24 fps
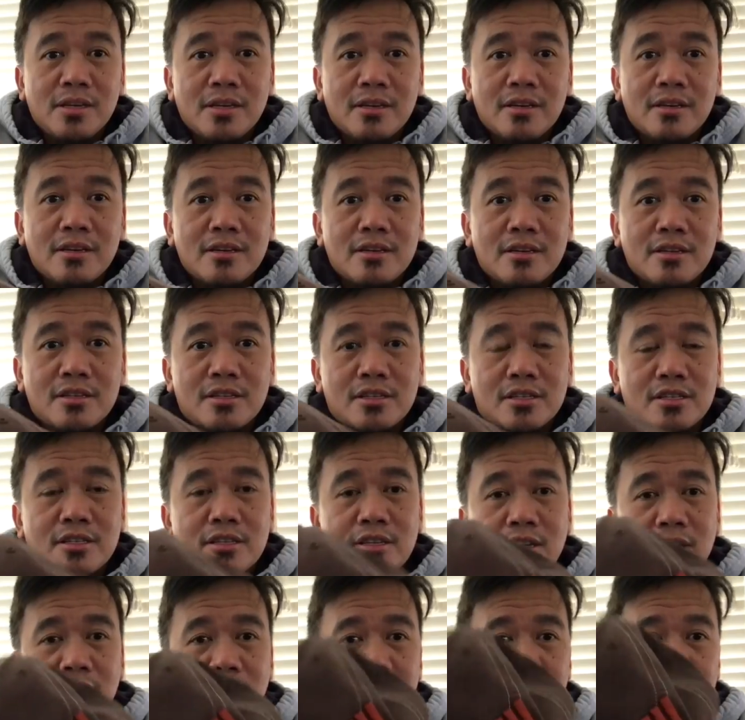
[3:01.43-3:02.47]

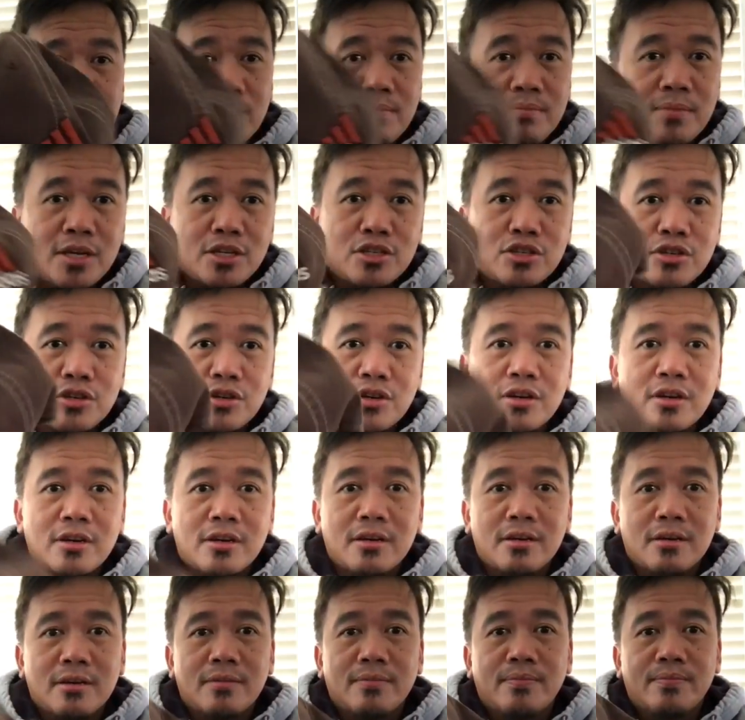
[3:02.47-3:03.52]
is make
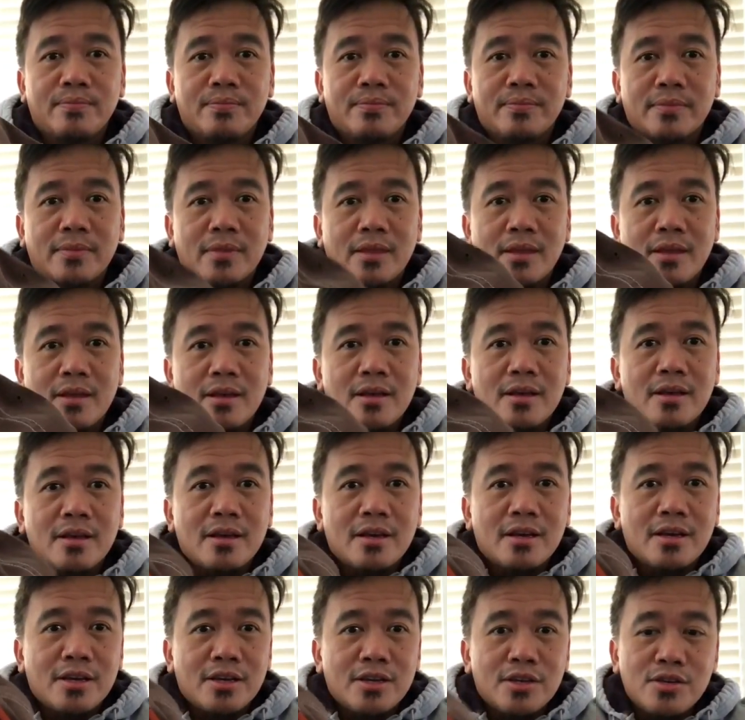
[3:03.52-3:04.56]
sure
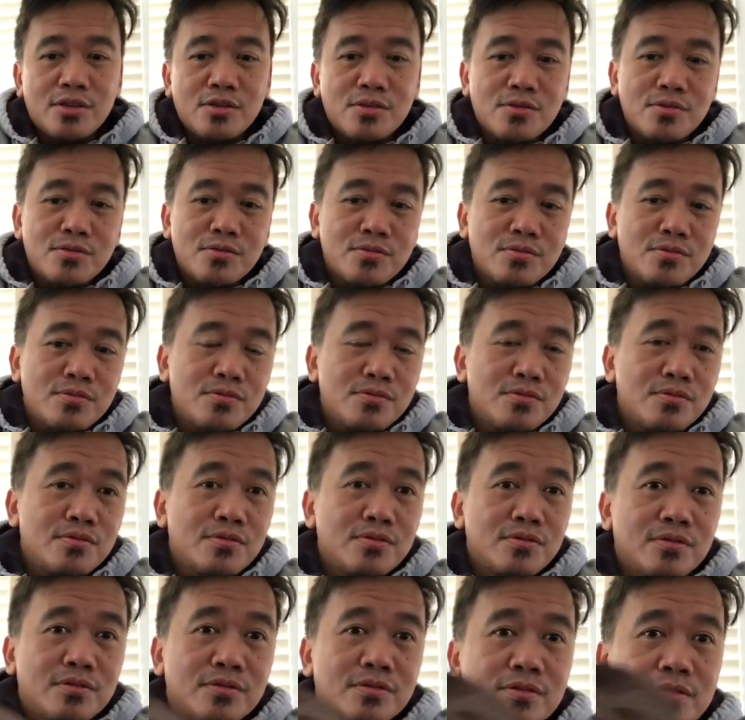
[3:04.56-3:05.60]
you
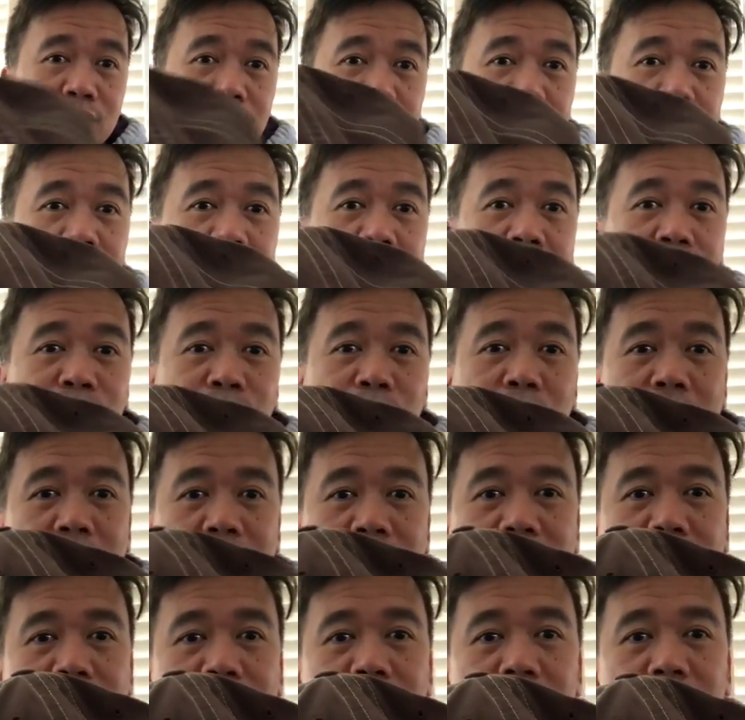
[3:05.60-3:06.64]

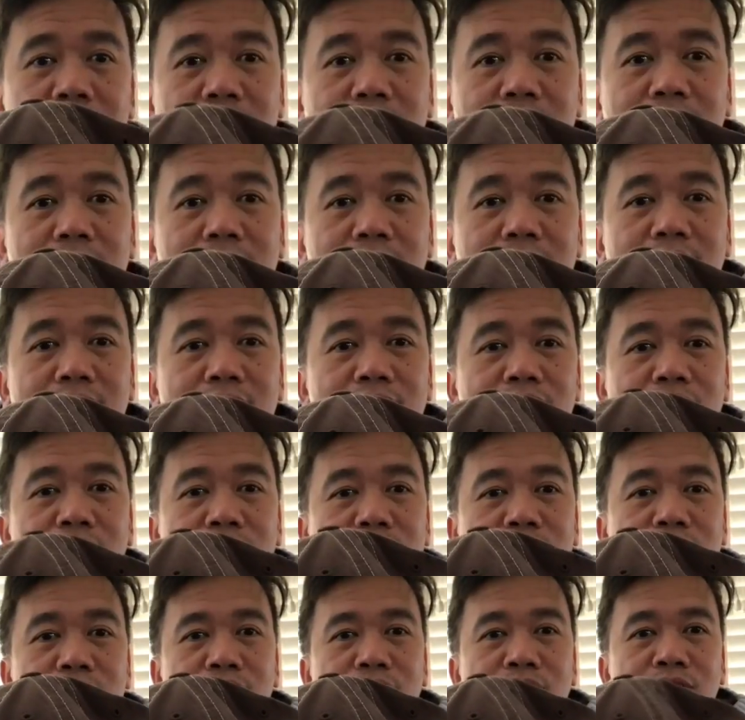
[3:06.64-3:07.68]
approximate
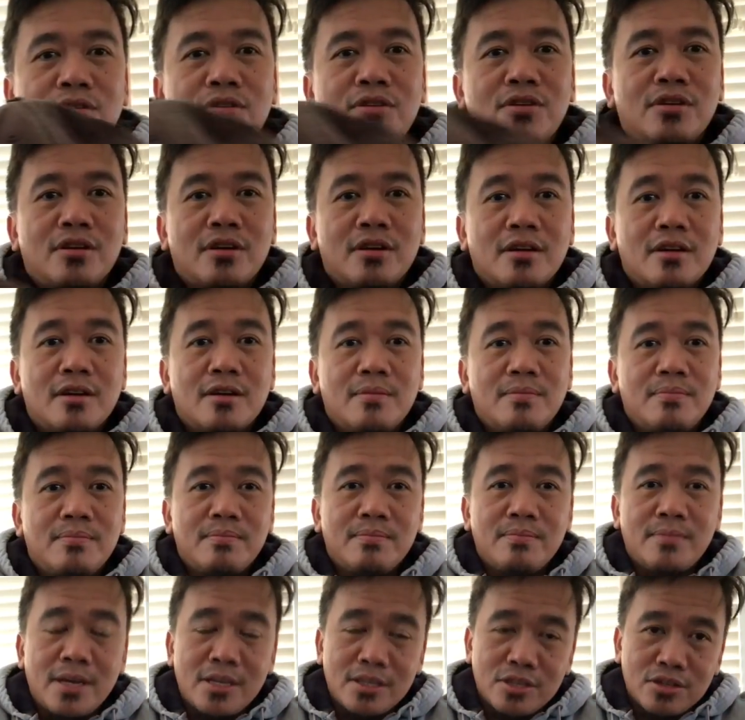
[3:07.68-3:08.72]
or
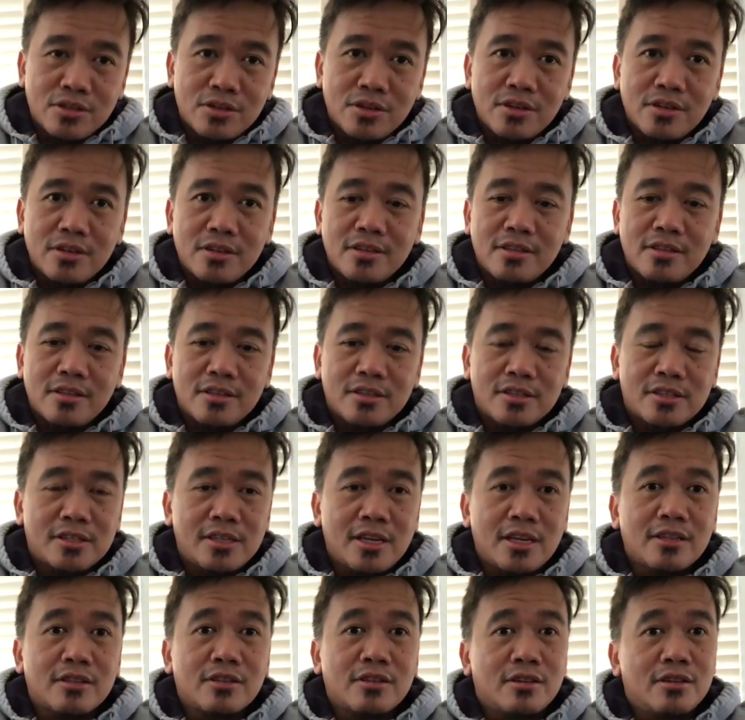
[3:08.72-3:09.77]
measure the
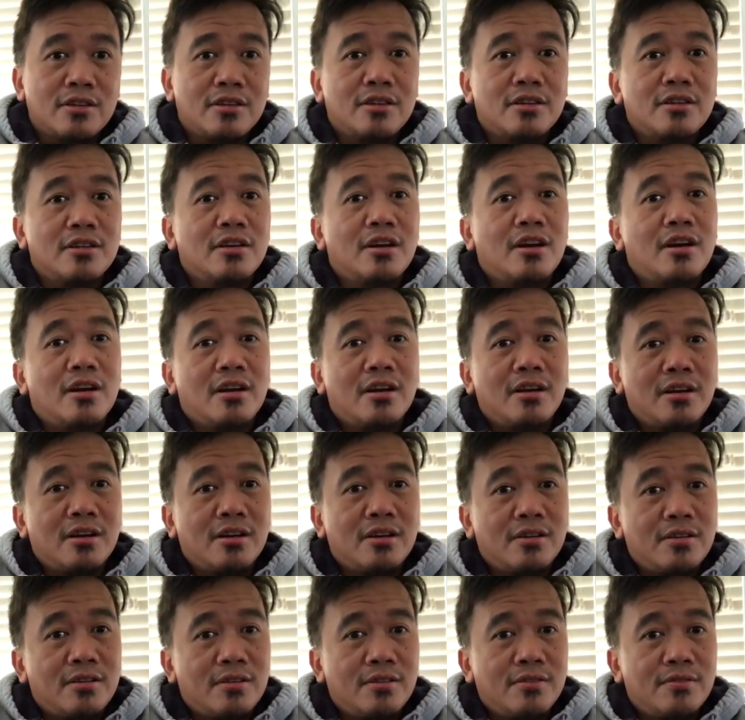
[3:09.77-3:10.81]
center
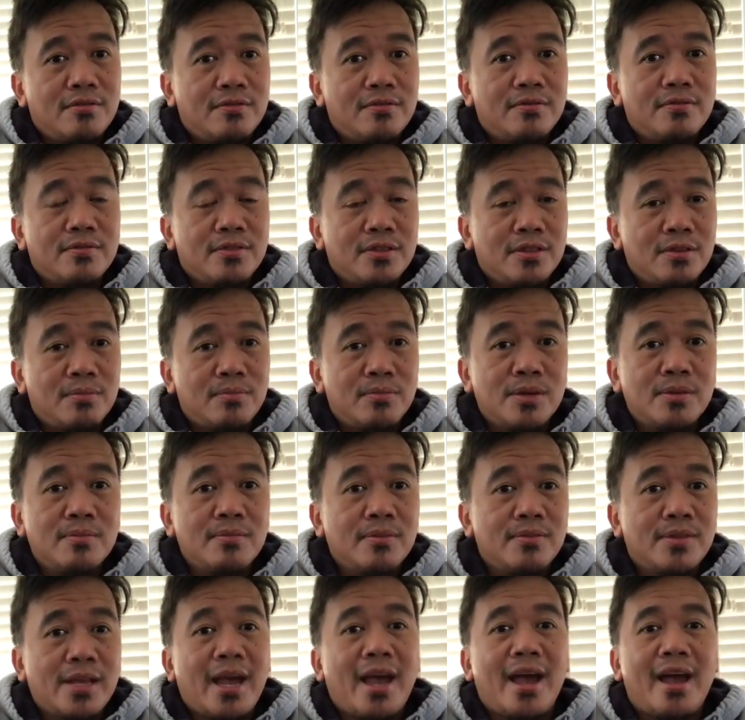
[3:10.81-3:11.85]
of the brim
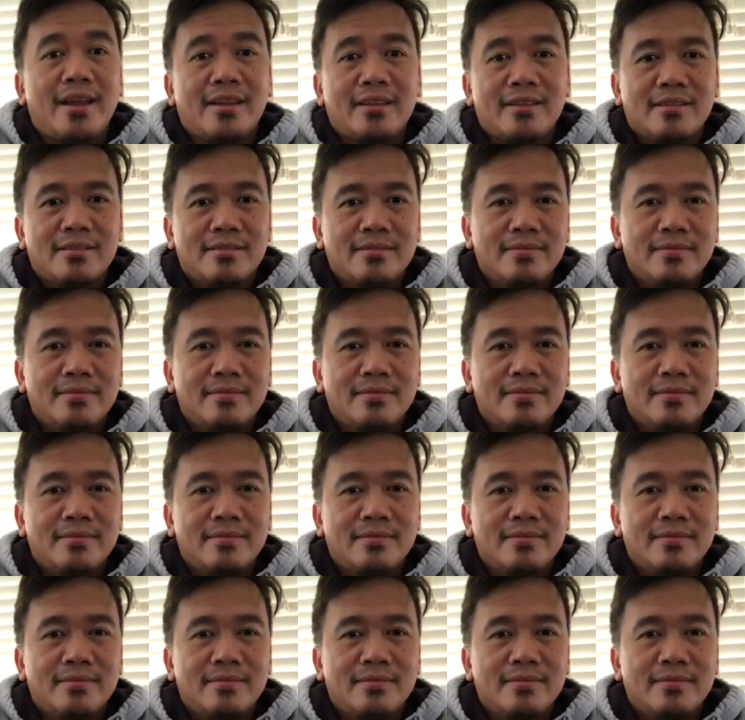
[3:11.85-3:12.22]
of the hat.